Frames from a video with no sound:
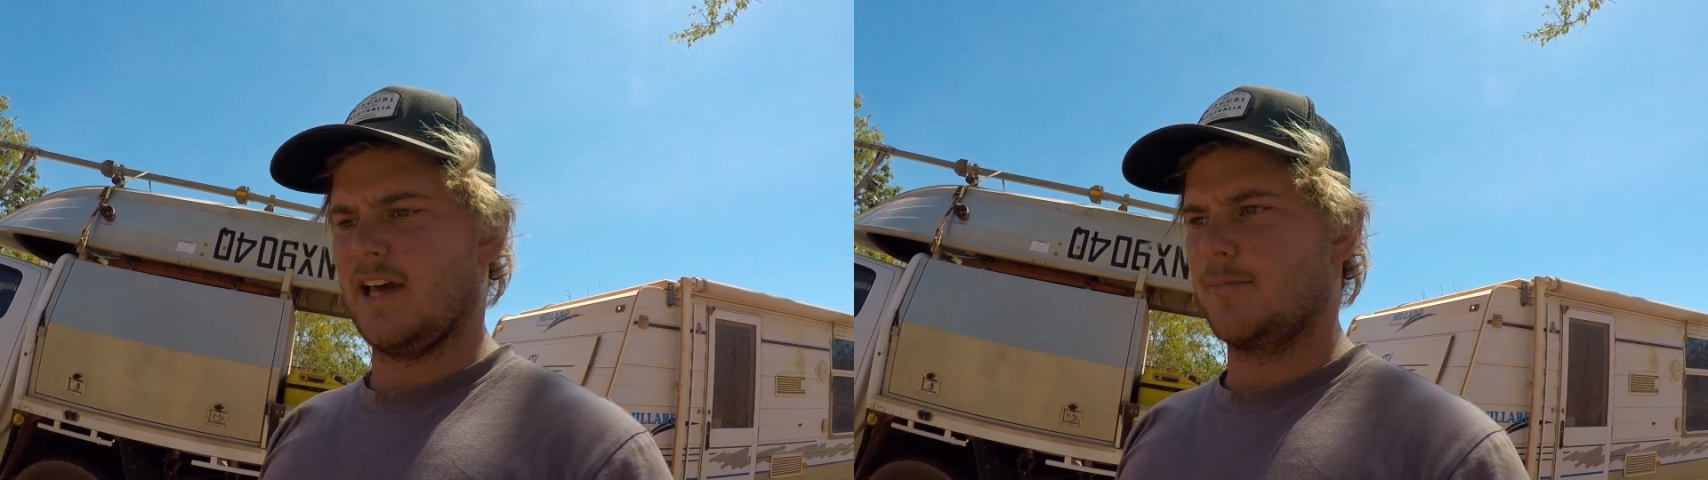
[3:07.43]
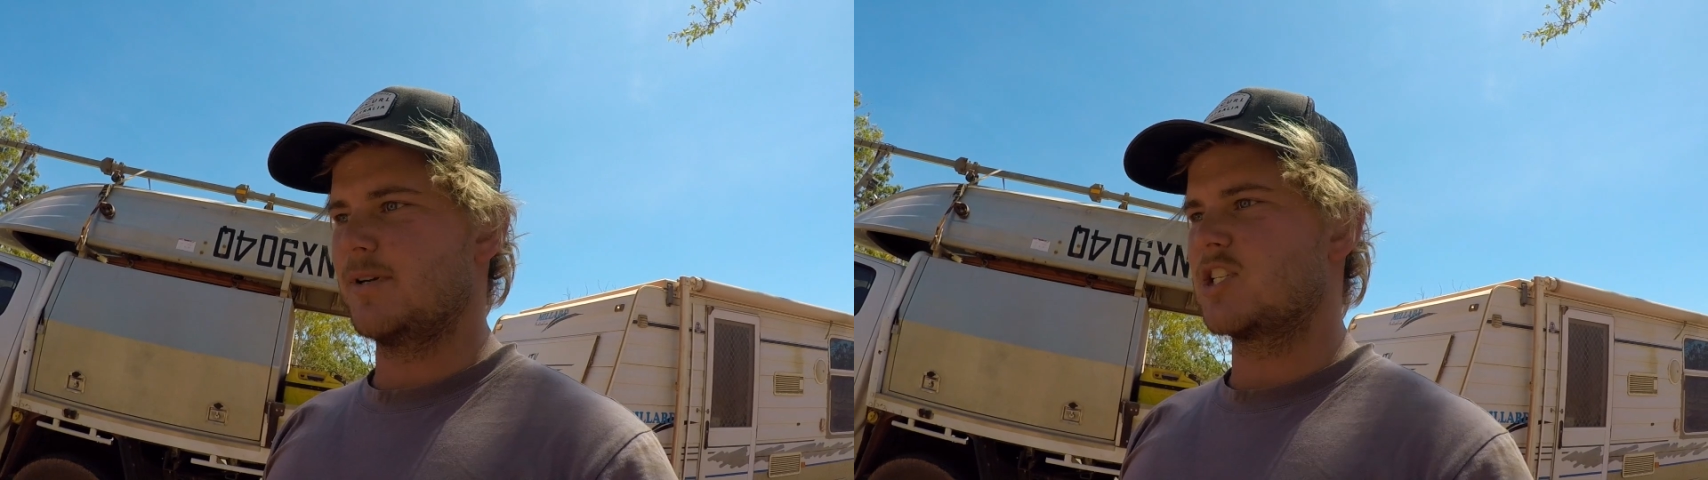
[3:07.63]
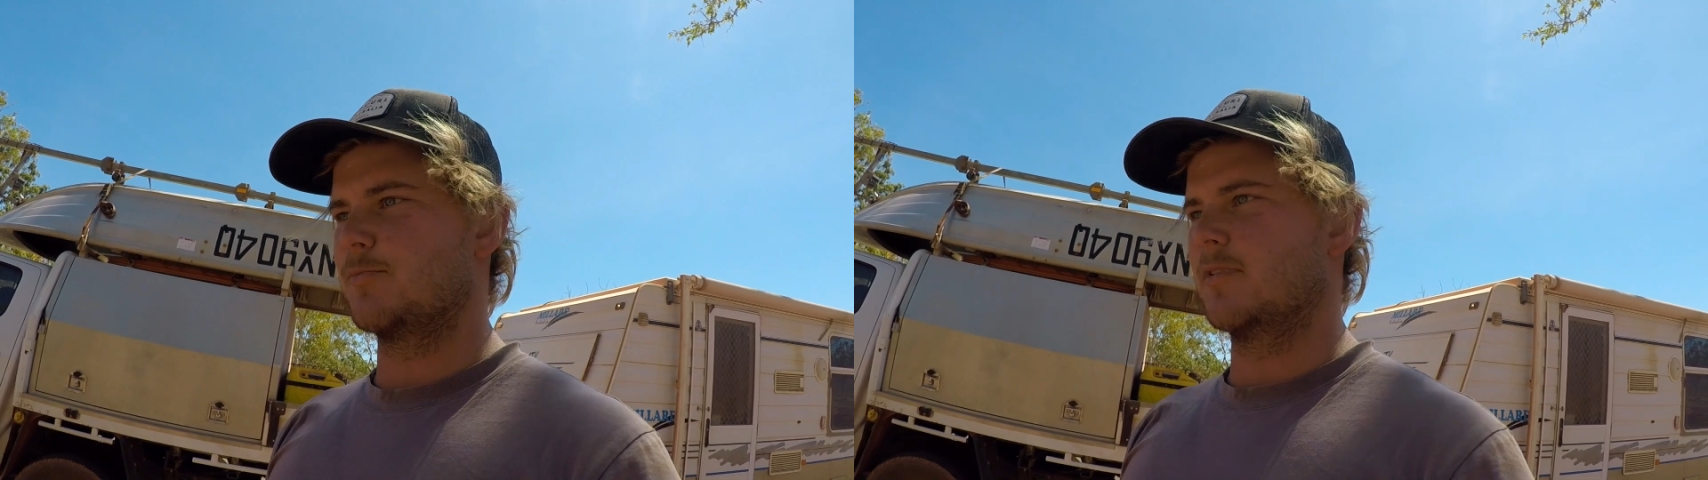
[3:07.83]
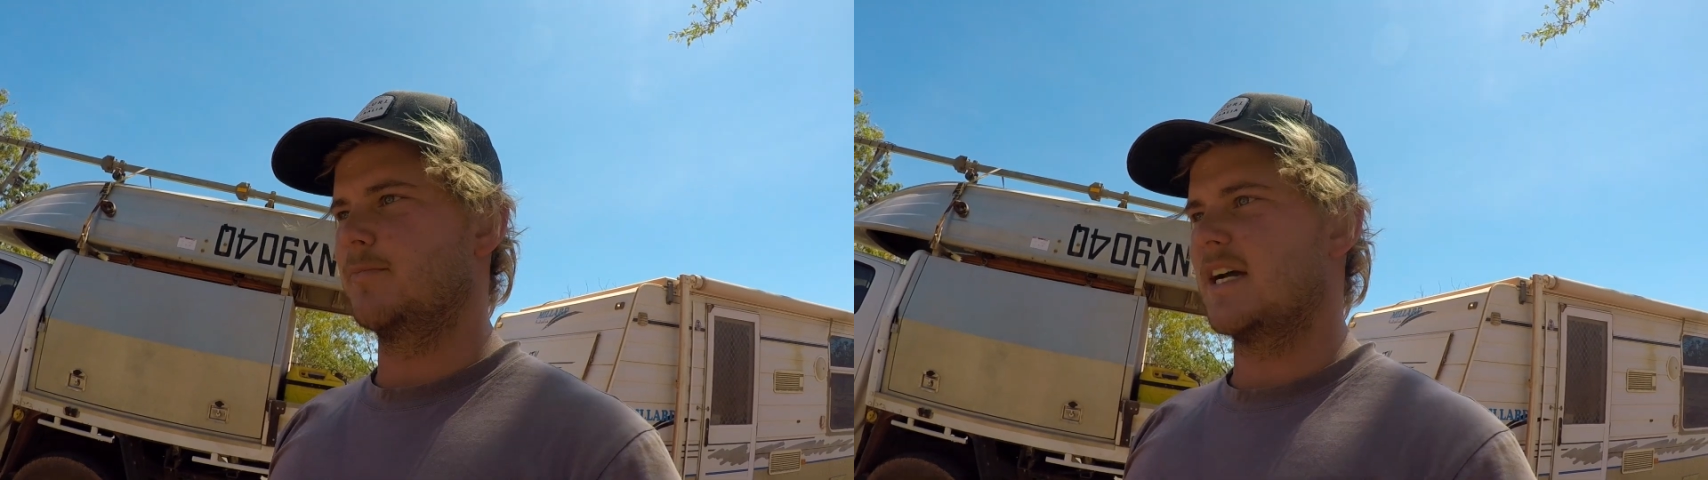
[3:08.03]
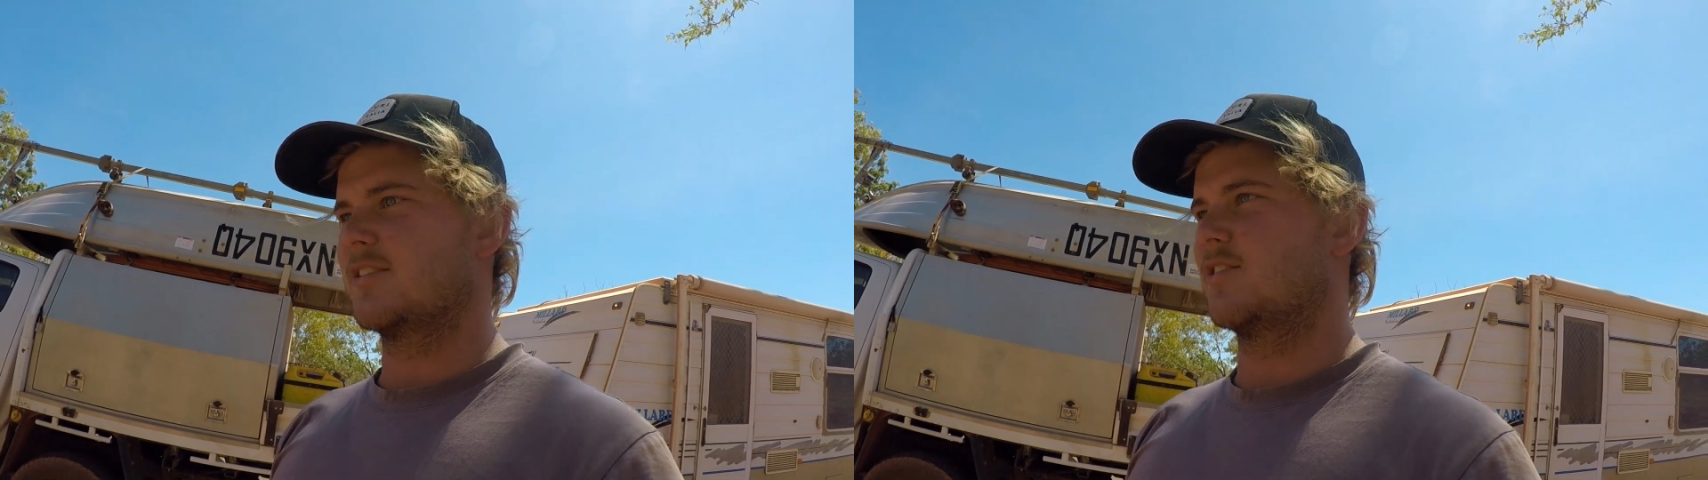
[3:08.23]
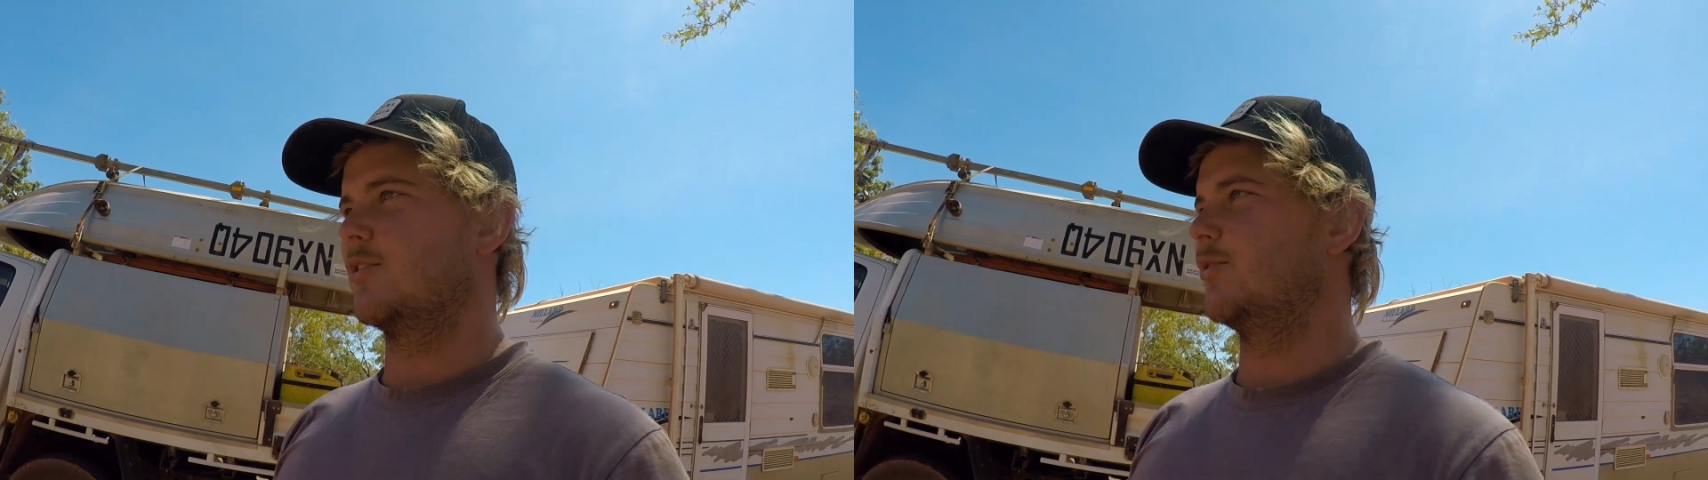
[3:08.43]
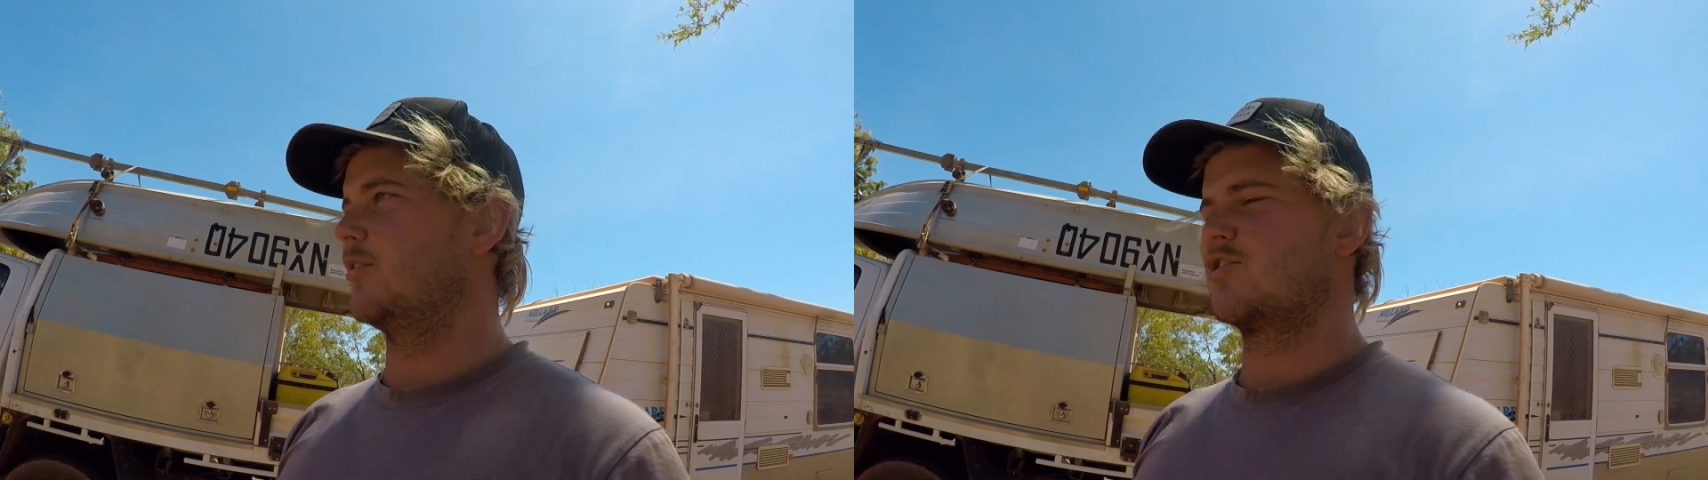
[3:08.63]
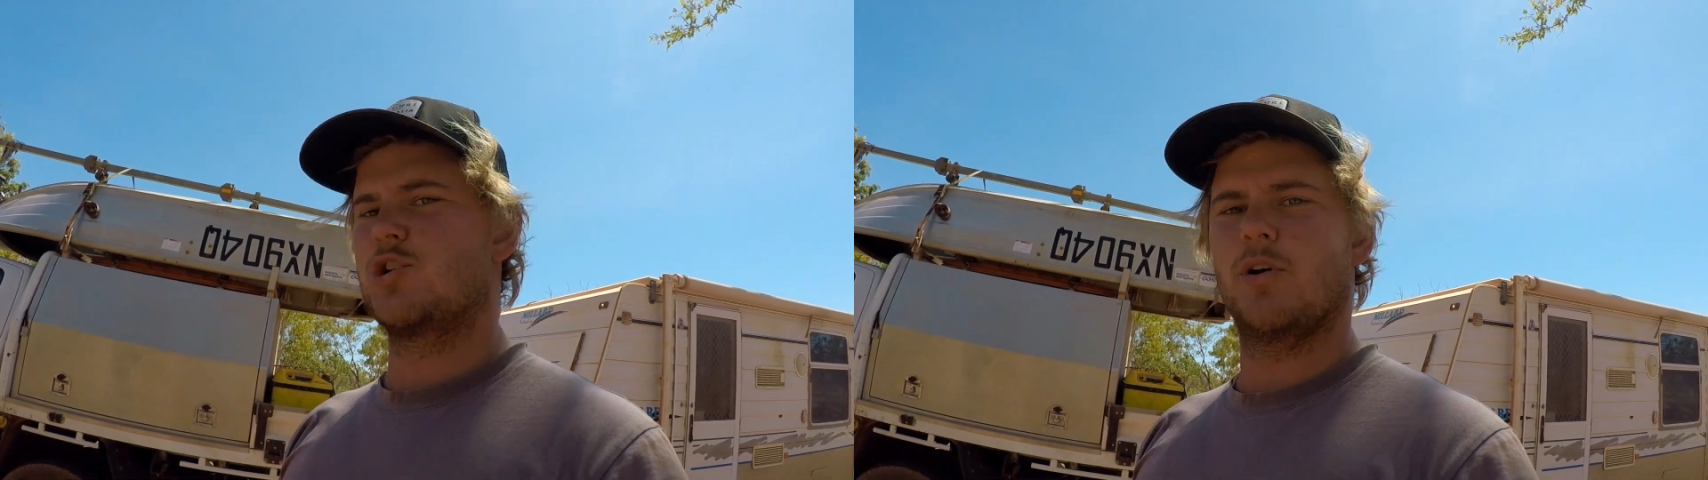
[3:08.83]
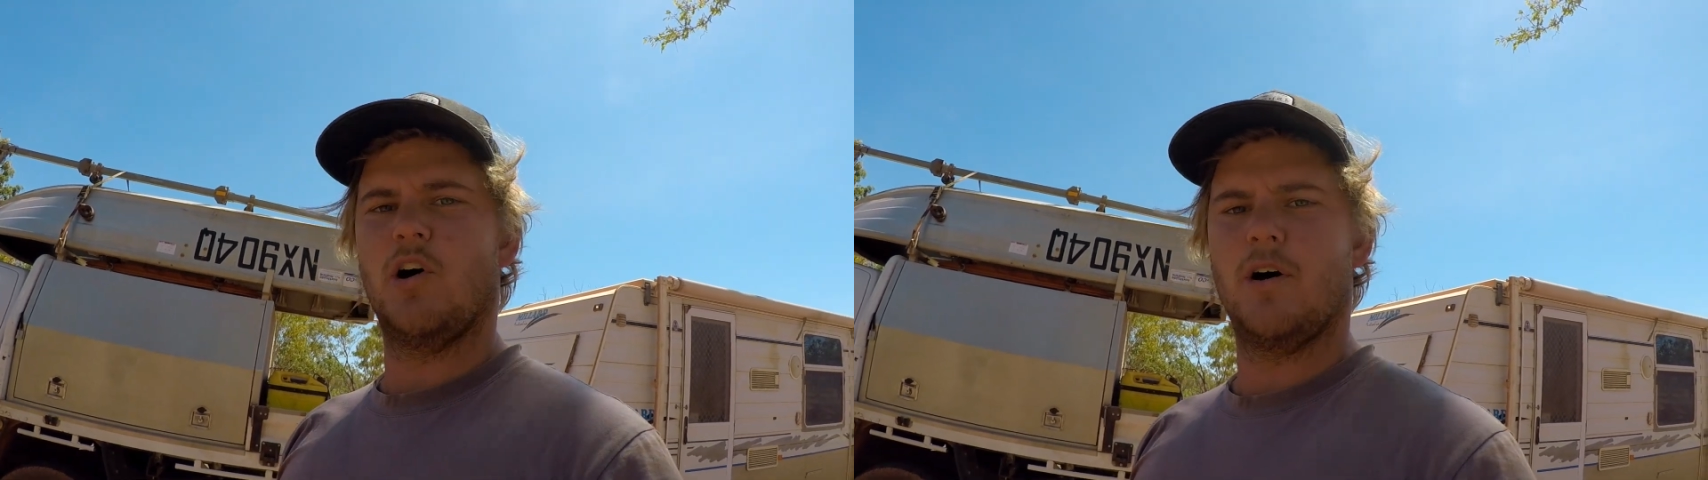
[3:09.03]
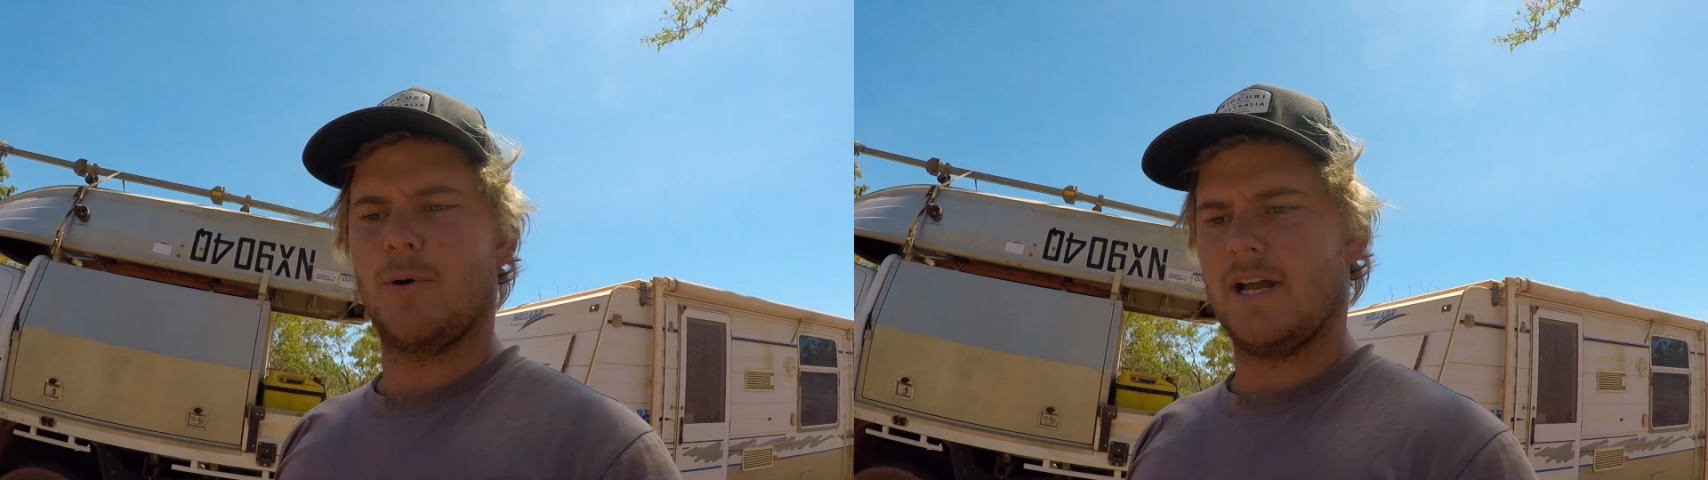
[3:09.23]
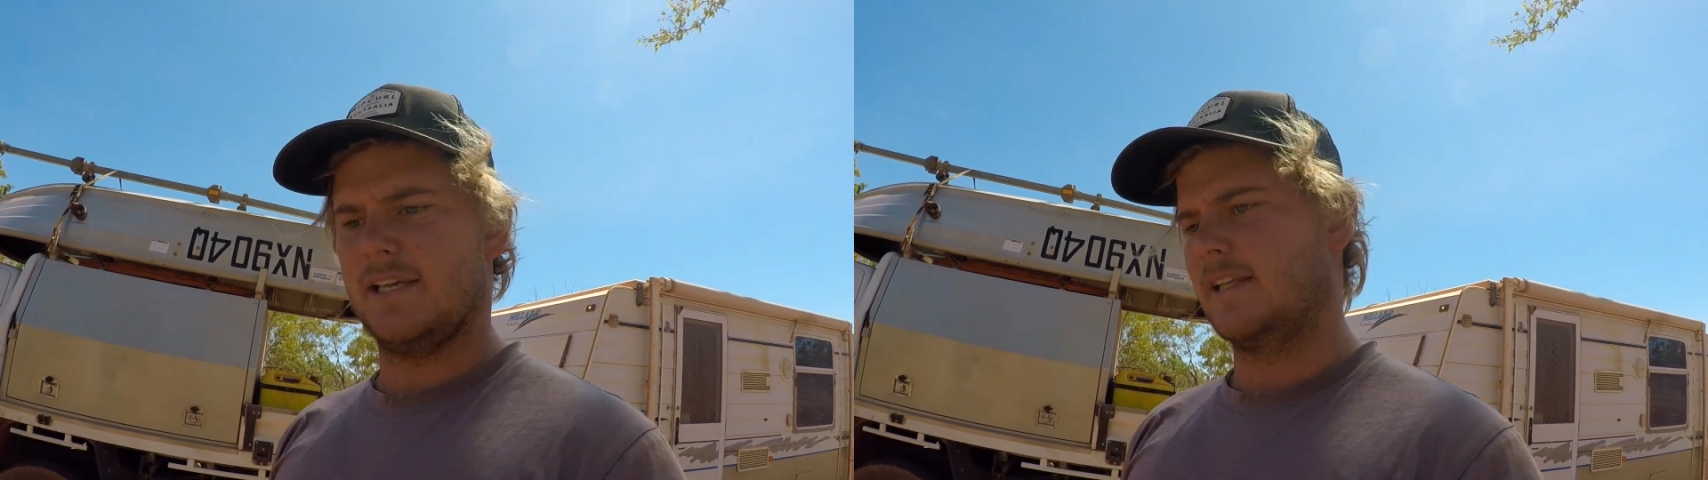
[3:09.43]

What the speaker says: that of bitumen back to the Stewart Highway,